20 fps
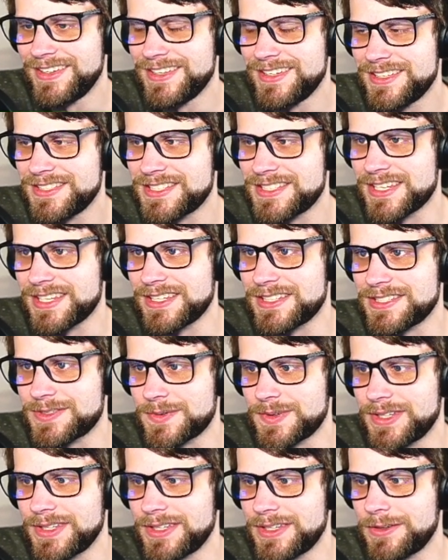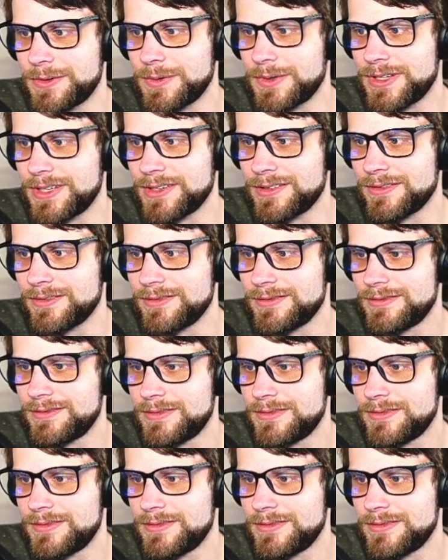Sing is really annoying.